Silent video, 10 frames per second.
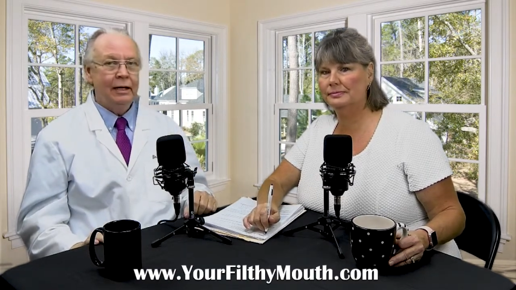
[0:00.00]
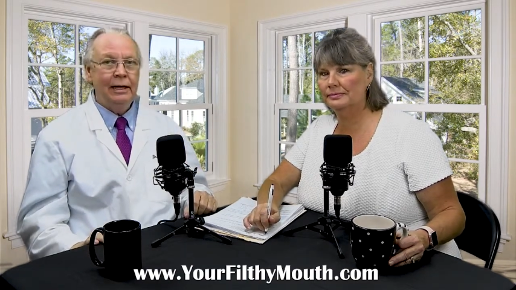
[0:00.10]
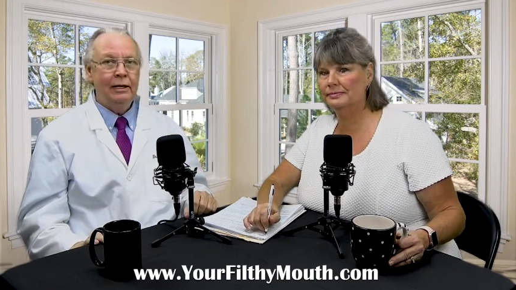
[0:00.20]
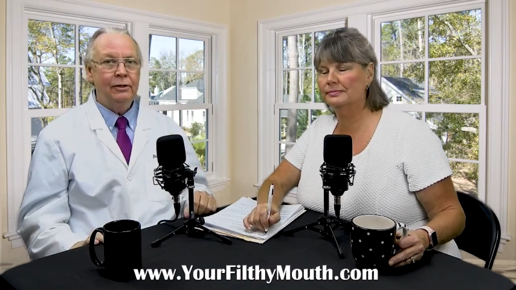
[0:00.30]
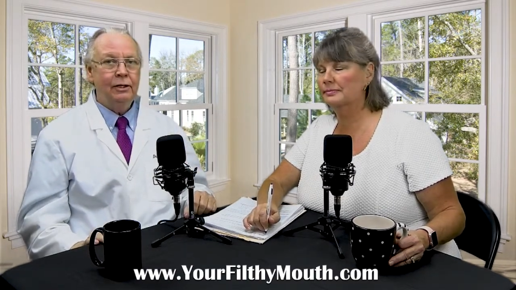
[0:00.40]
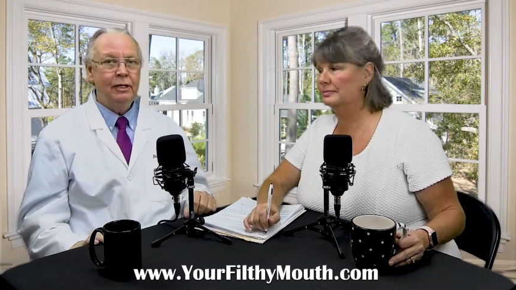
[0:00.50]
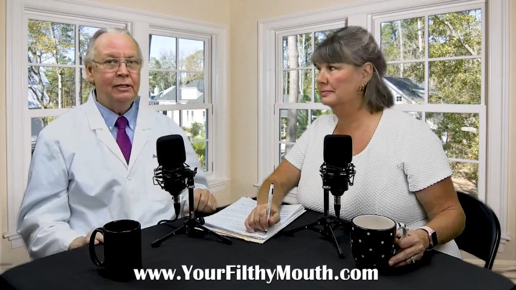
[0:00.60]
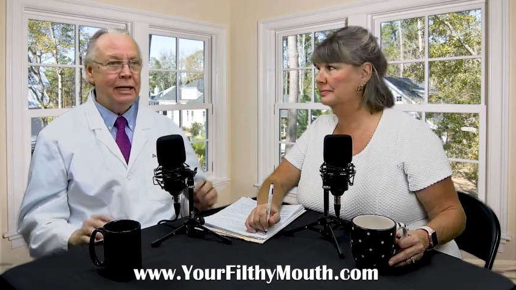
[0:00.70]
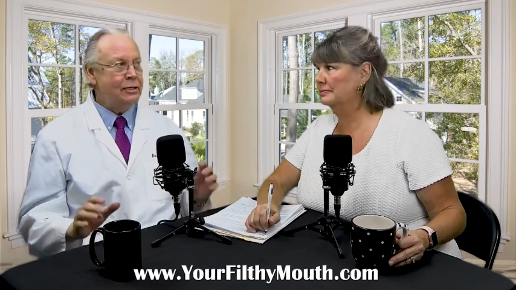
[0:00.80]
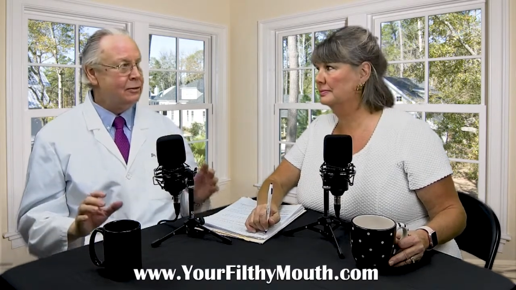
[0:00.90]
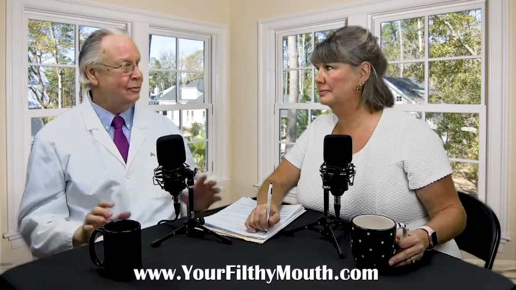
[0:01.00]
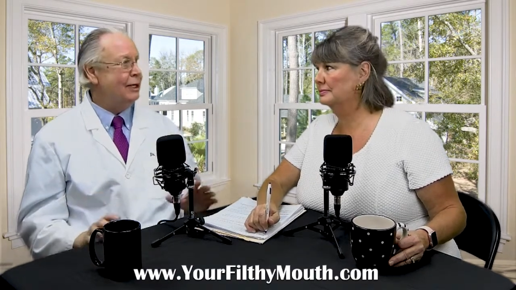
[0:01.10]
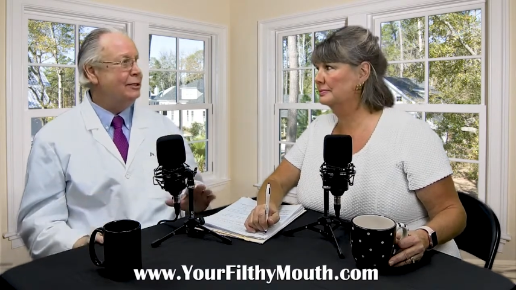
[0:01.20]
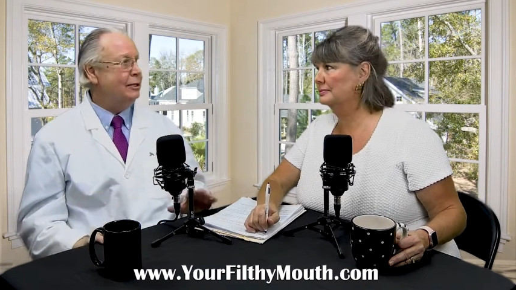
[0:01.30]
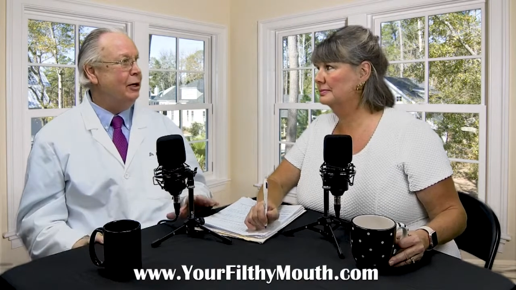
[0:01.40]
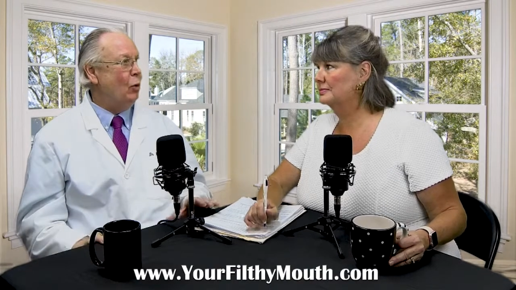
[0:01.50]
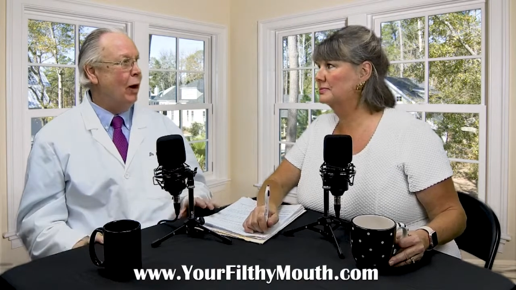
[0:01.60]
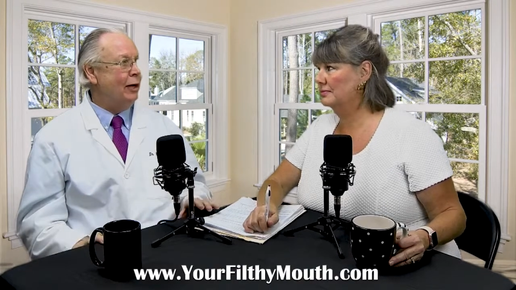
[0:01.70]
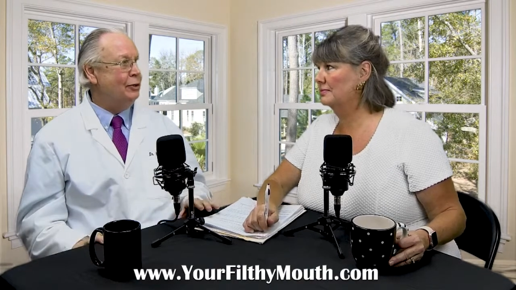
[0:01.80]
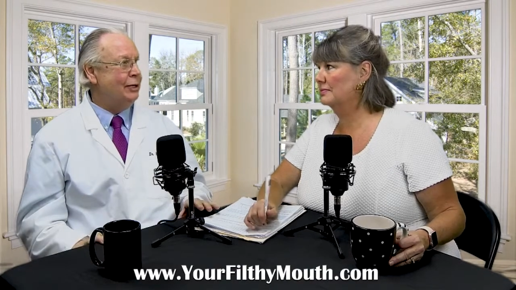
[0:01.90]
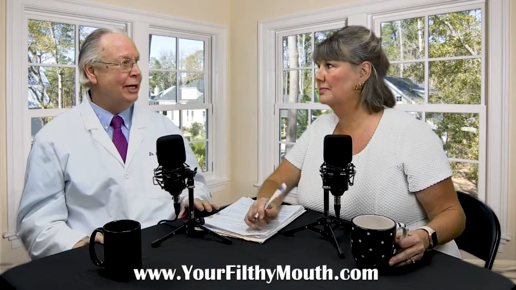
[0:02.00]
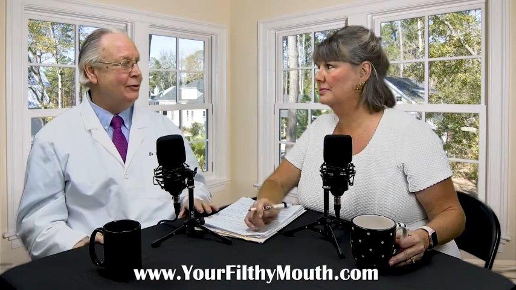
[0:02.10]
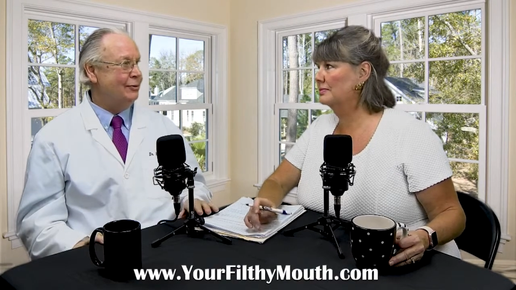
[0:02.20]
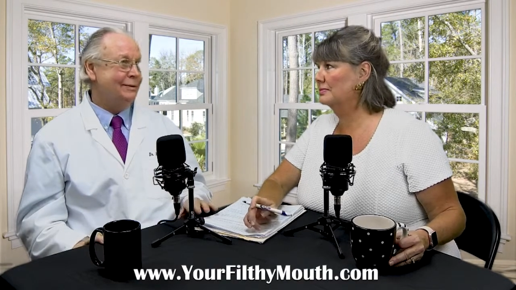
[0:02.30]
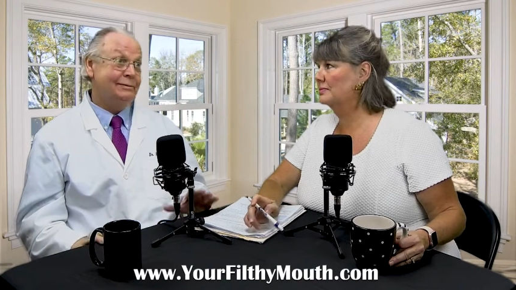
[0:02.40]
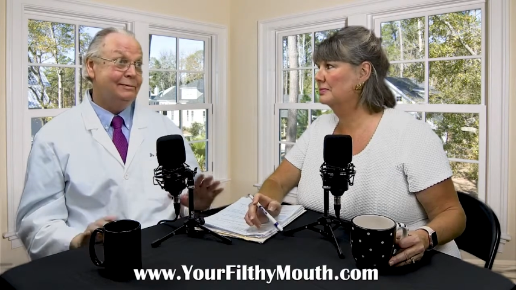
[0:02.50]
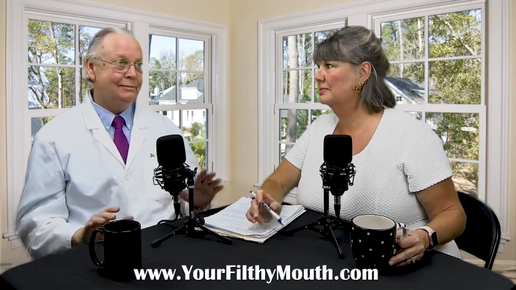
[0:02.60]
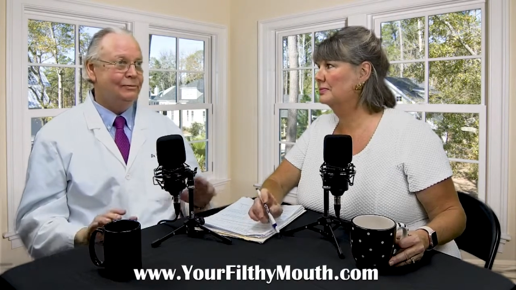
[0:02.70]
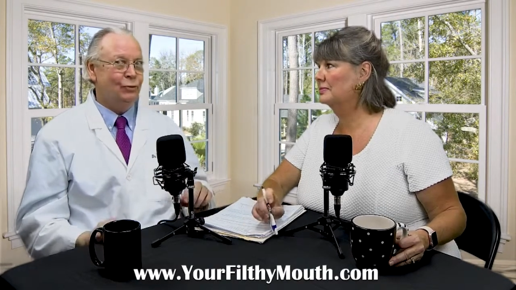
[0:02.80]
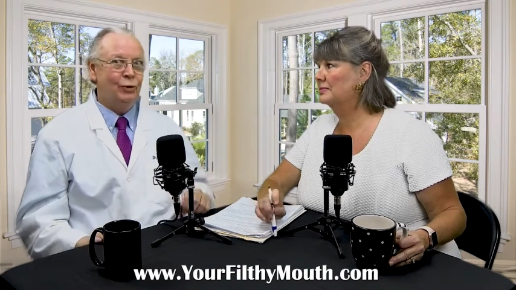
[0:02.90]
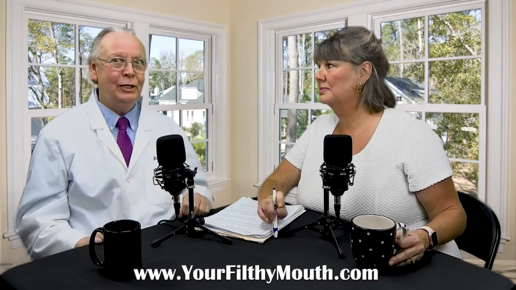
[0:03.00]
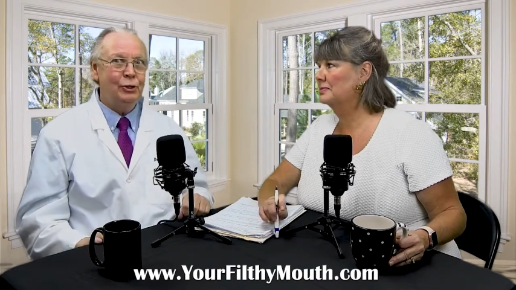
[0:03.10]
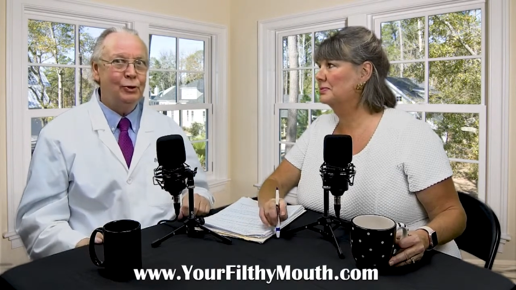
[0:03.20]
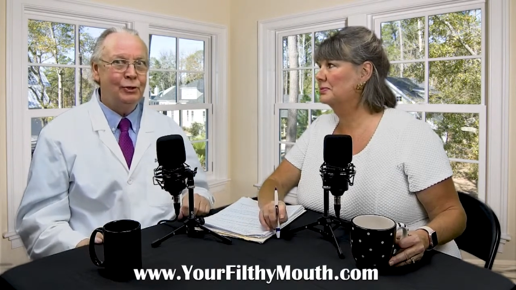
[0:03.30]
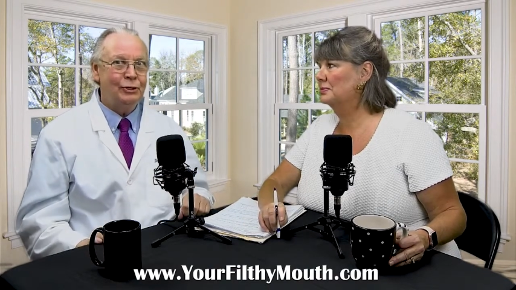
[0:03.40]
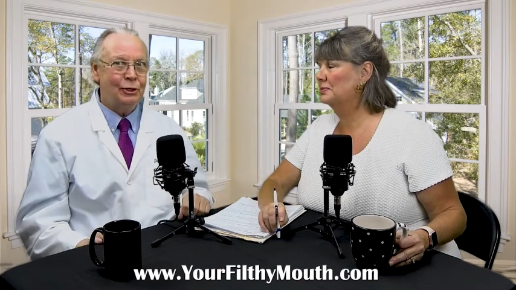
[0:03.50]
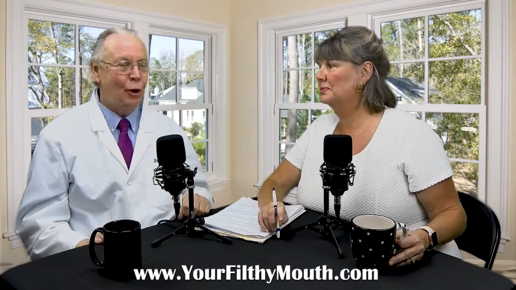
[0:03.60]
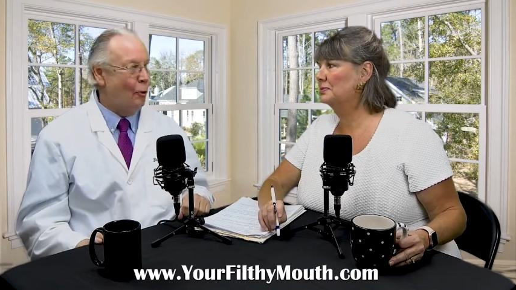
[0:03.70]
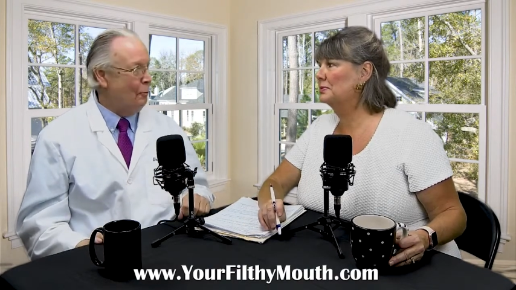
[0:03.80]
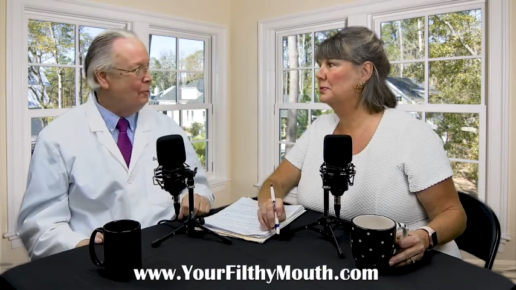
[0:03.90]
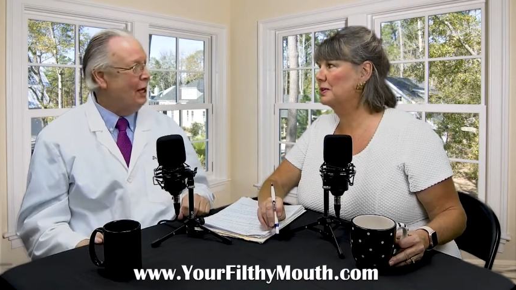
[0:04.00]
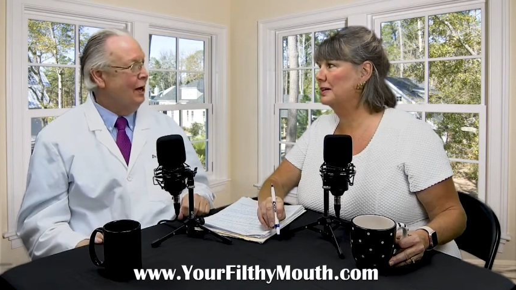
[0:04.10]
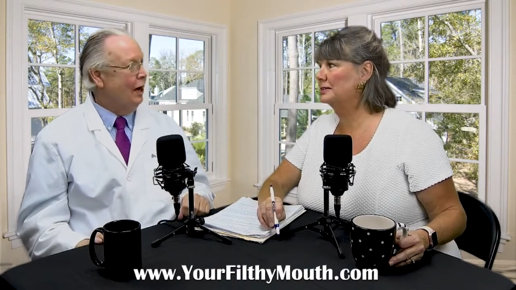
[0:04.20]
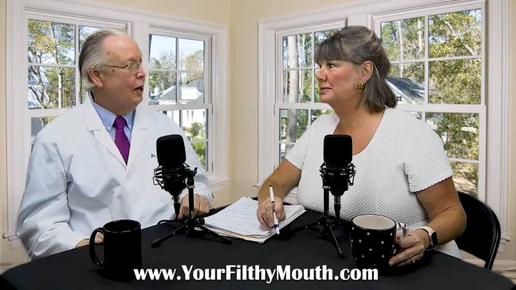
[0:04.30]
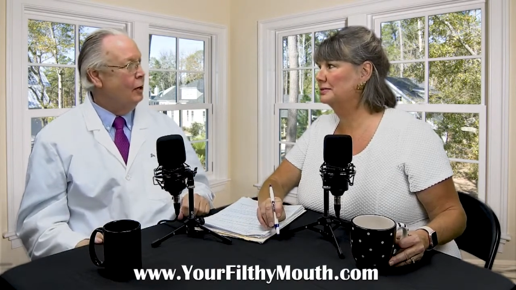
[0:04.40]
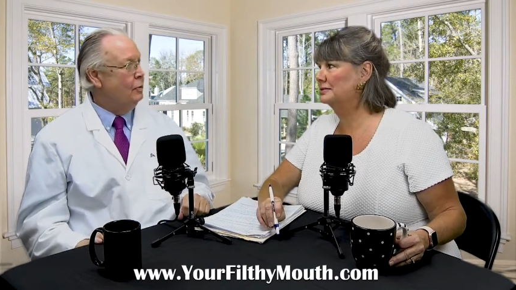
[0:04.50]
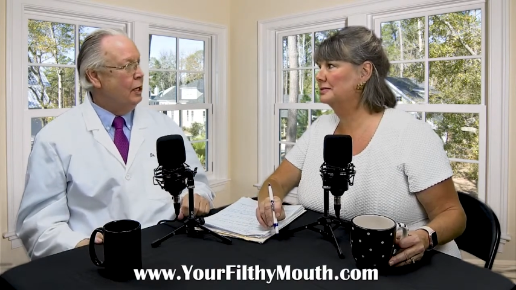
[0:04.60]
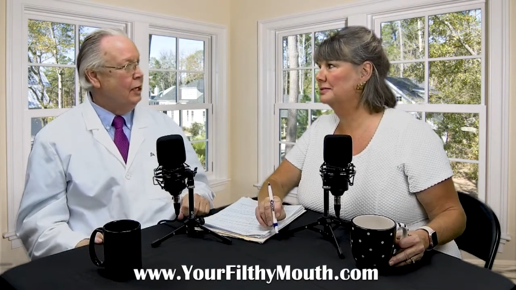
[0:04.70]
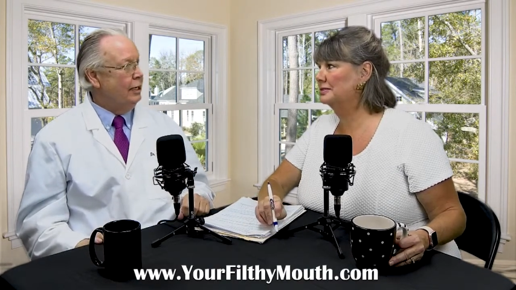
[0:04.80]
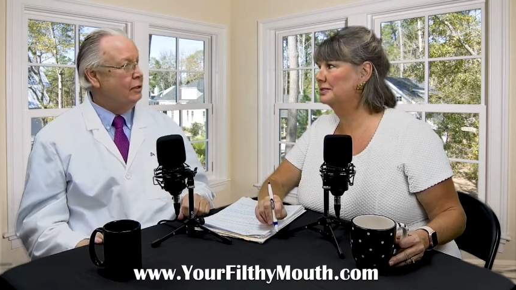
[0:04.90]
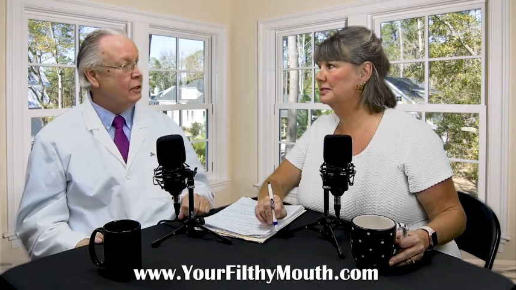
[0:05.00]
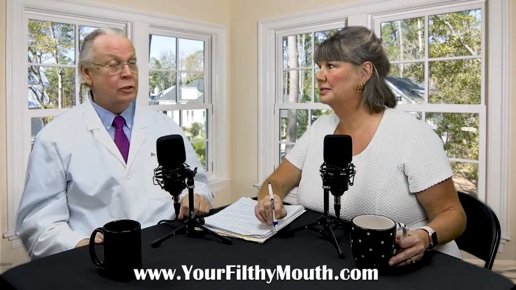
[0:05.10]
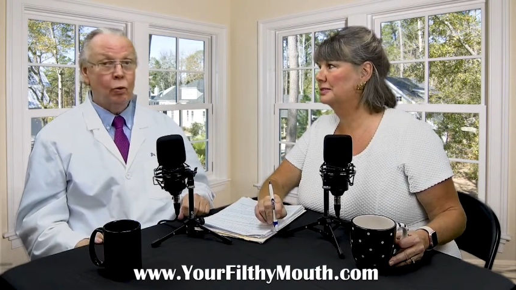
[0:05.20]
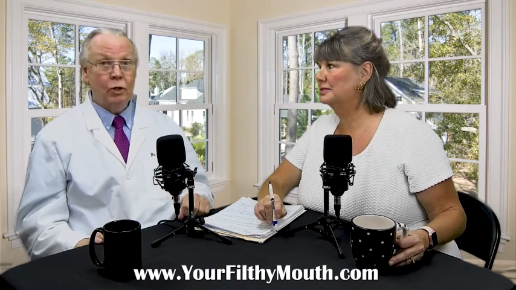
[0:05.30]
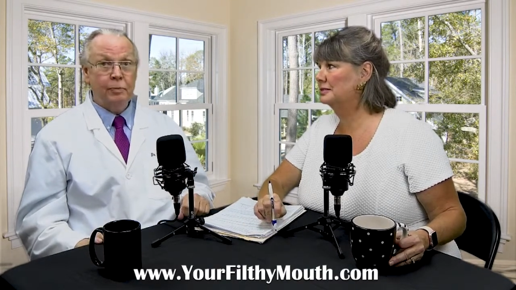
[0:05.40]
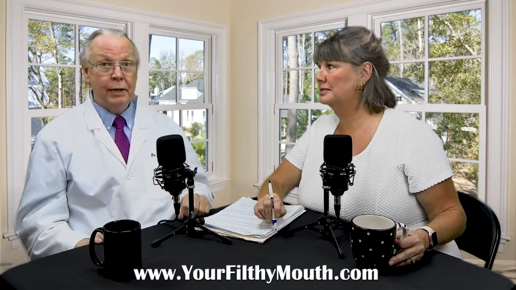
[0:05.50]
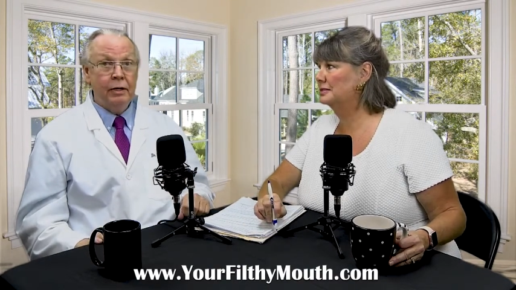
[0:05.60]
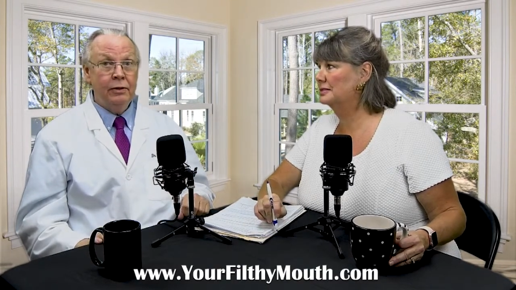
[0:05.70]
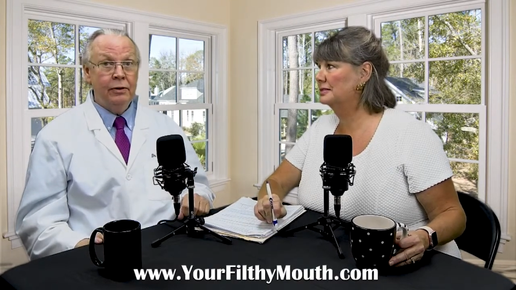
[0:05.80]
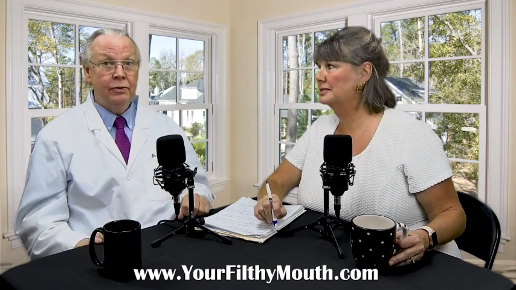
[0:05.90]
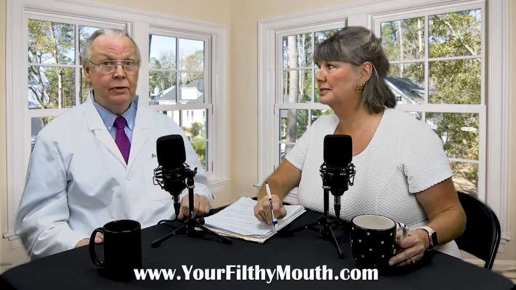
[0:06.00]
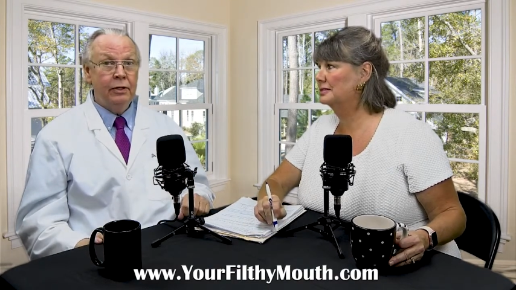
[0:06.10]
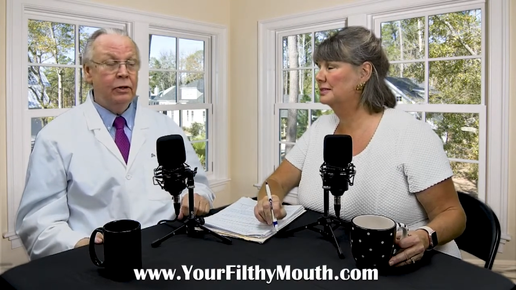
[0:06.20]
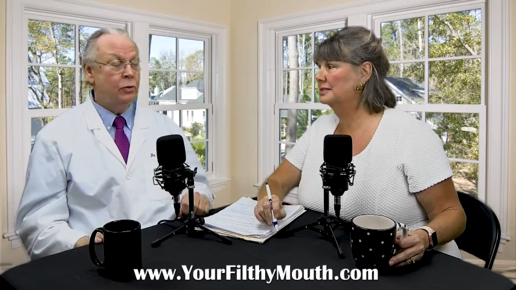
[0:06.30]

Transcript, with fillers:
Speaker 1: and uh, it takes takes a little while. You can't really do this at home. Right. Um, does it work better than, than the